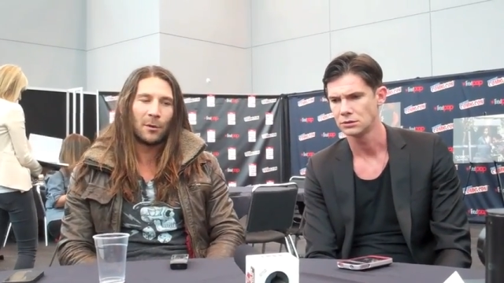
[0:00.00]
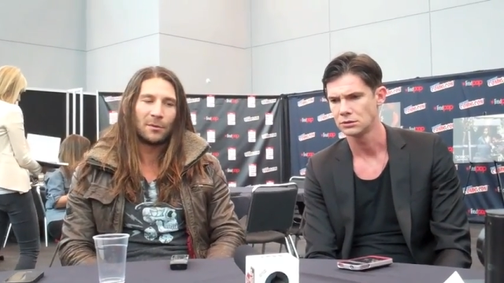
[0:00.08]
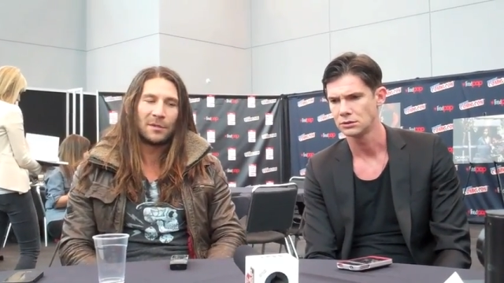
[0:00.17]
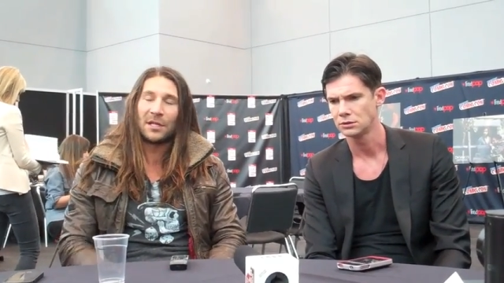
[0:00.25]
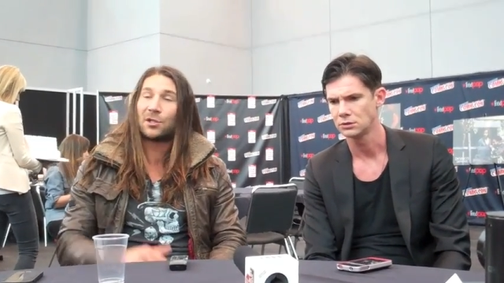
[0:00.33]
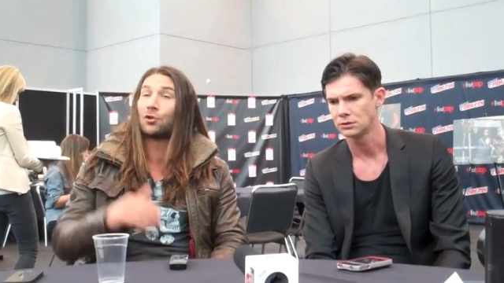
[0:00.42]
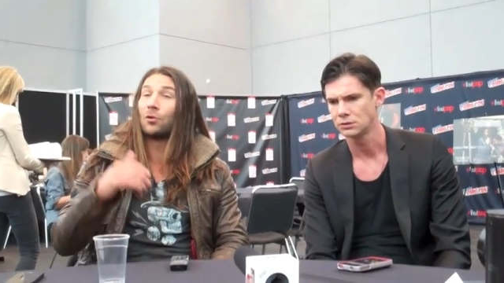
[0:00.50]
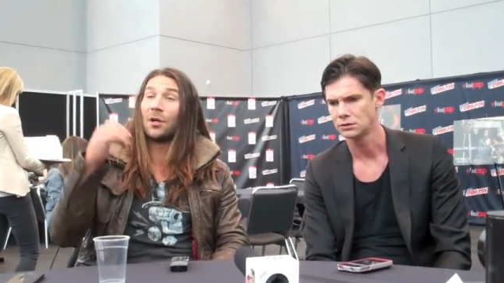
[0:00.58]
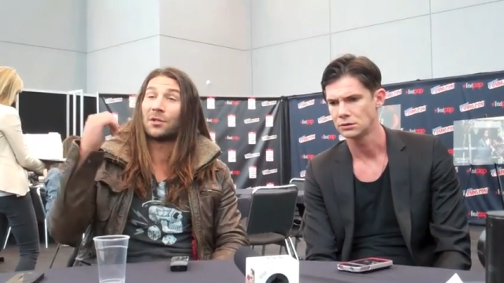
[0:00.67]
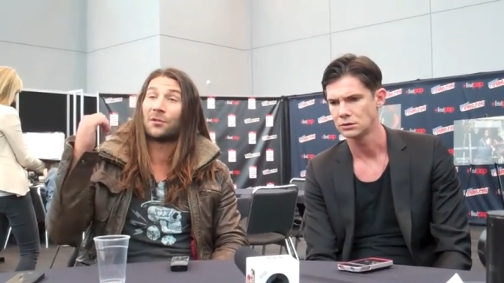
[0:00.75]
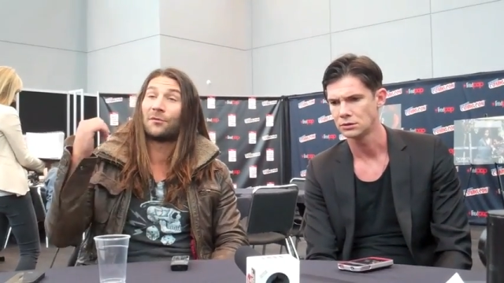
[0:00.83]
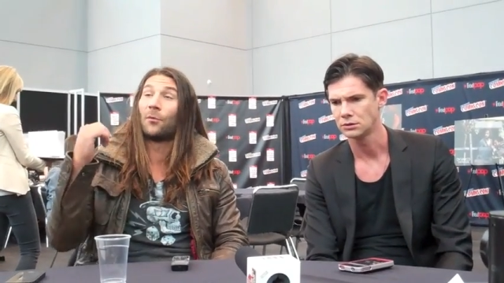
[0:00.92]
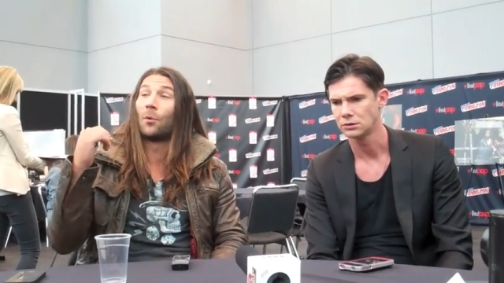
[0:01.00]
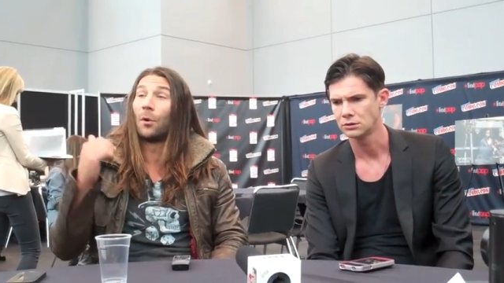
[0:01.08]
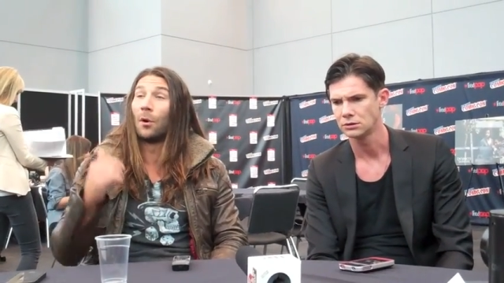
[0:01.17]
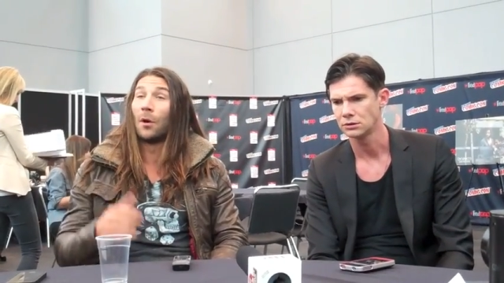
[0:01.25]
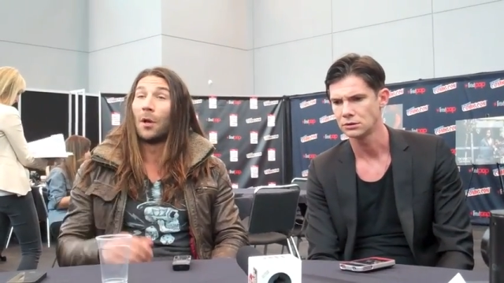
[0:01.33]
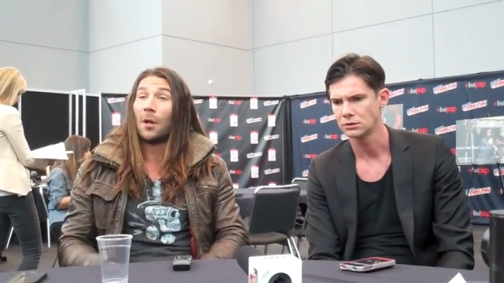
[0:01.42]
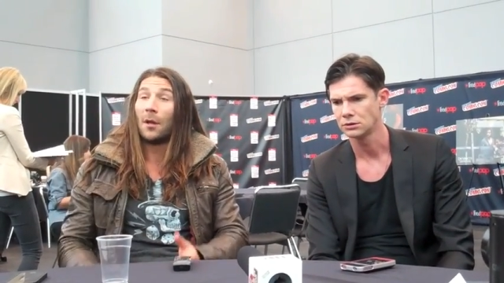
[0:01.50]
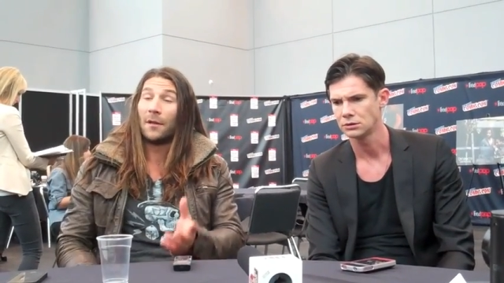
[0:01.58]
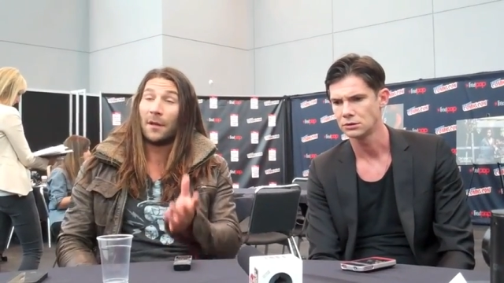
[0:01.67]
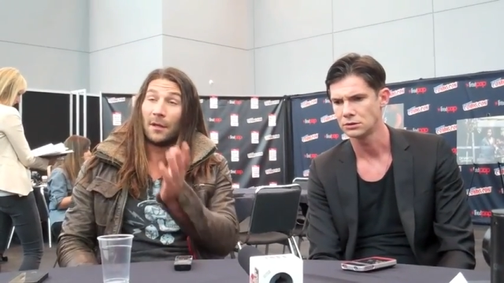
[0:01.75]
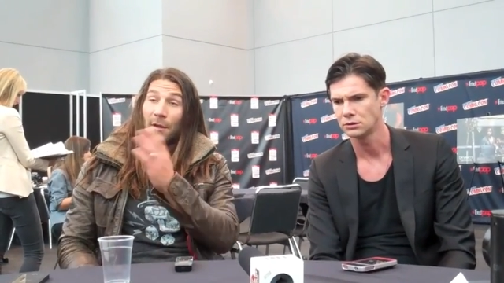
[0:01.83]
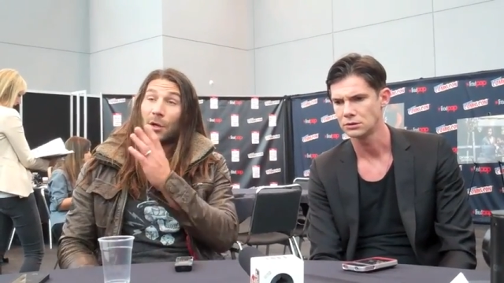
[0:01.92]
Speaker 1: distrust for the,
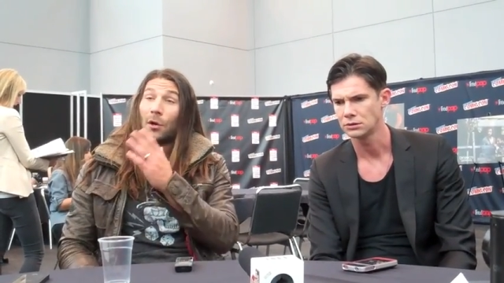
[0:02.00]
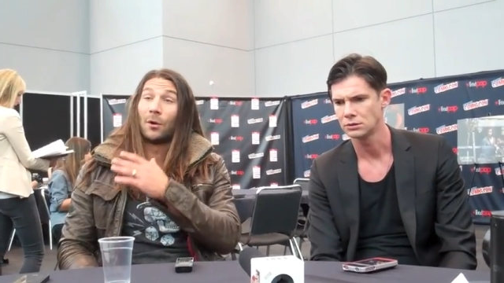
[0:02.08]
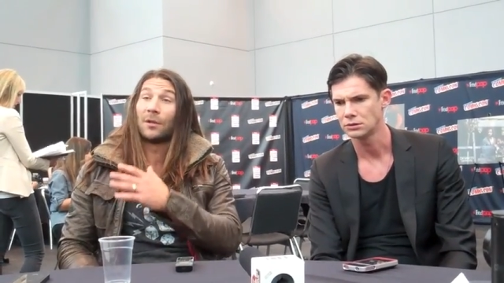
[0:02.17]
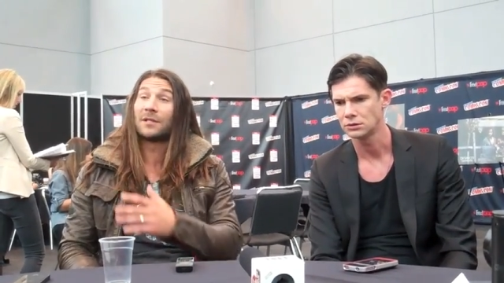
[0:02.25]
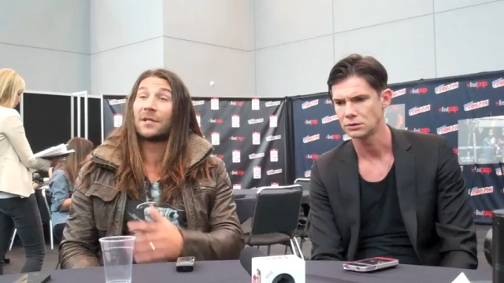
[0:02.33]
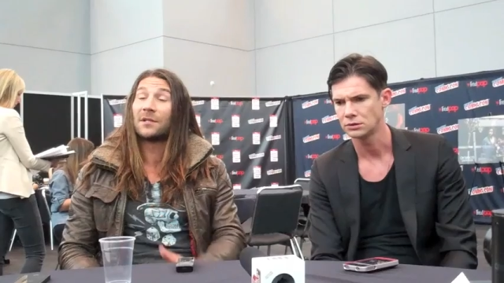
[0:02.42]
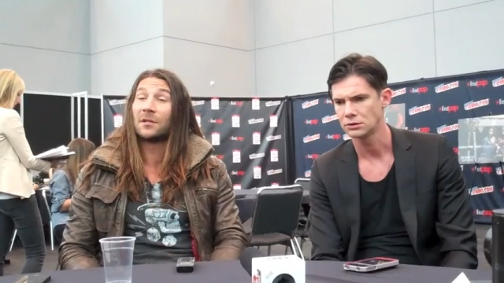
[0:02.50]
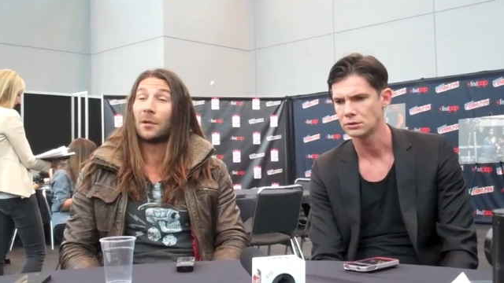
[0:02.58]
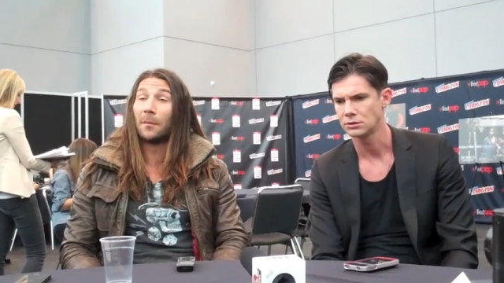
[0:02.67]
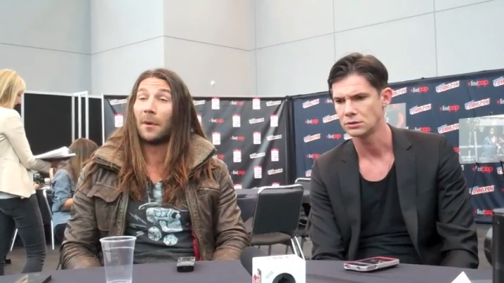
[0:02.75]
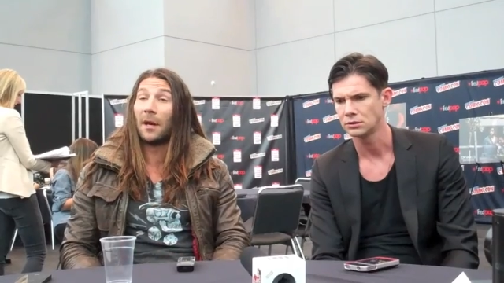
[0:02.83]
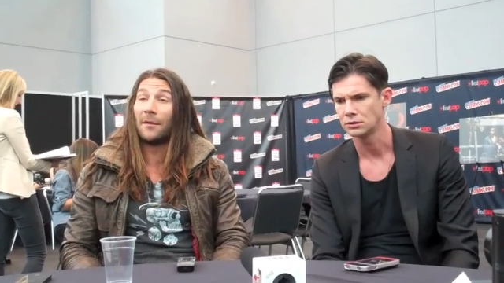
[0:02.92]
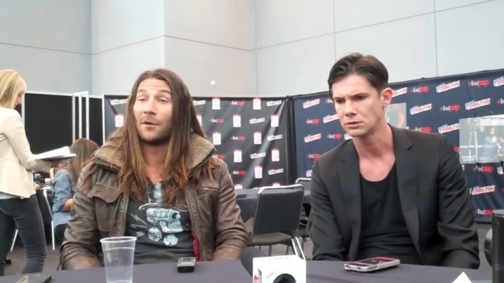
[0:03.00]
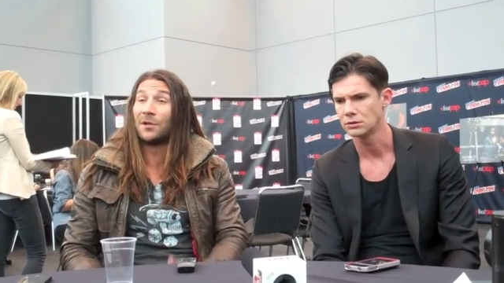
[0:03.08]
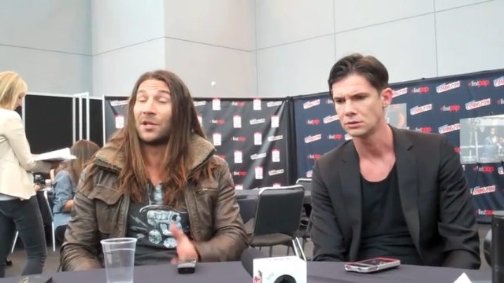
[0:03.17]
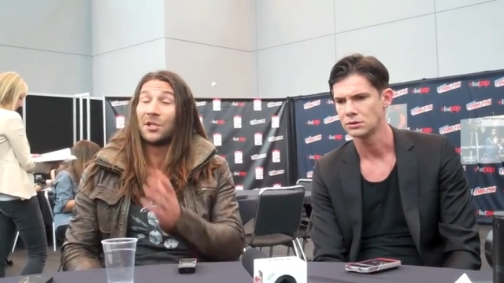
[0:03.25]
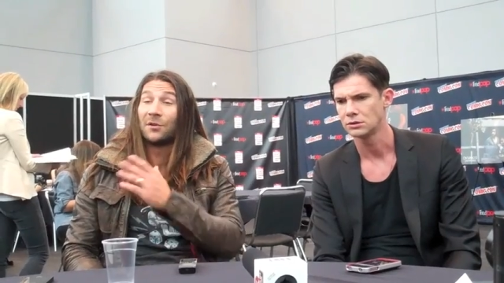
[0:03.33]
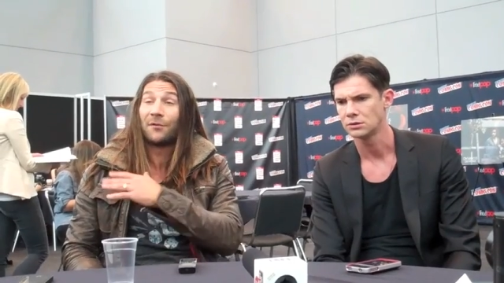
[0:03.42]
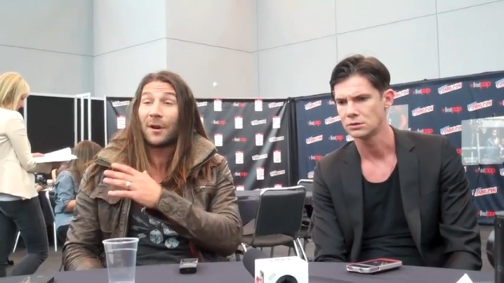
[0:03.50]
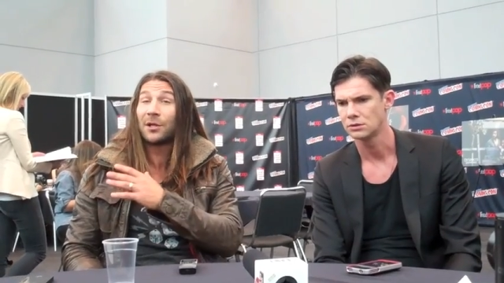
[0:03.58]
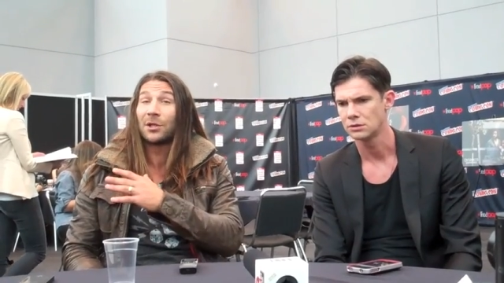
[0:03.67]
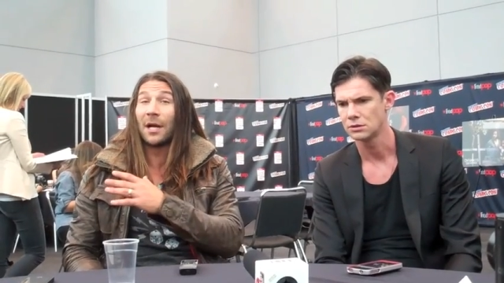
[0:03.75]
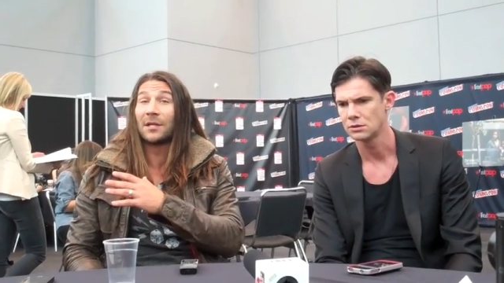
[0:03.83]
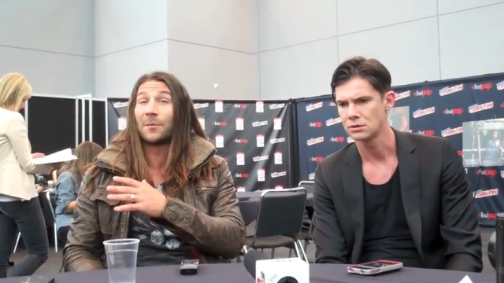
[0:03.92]
the, current system, and they're
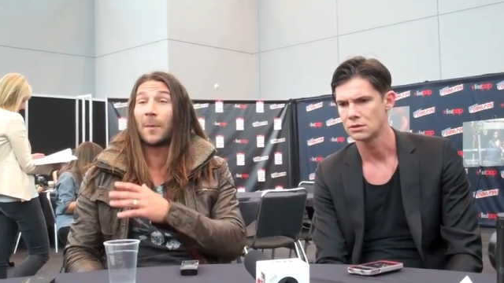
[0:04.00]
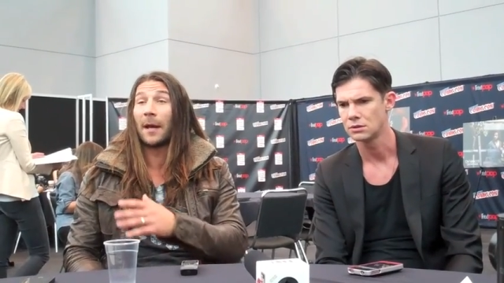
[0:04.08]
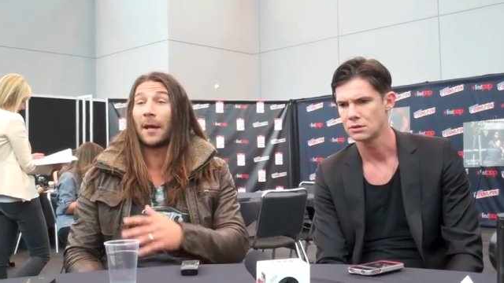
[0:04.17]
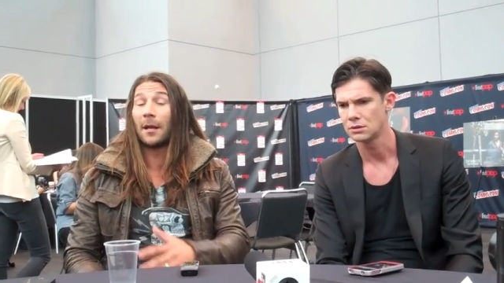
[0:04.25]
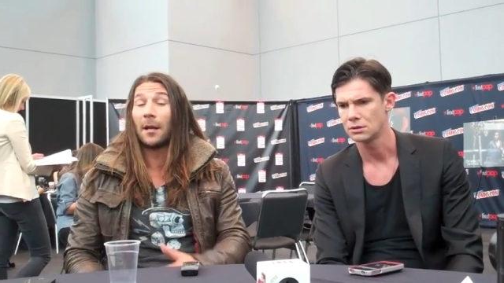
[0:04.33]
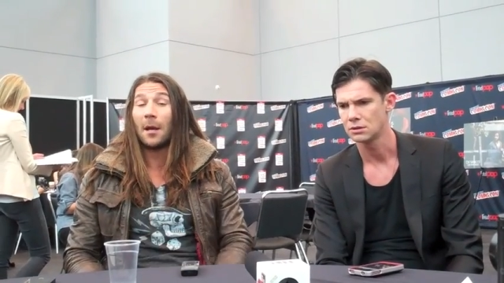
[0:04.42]
disenfranchised by it.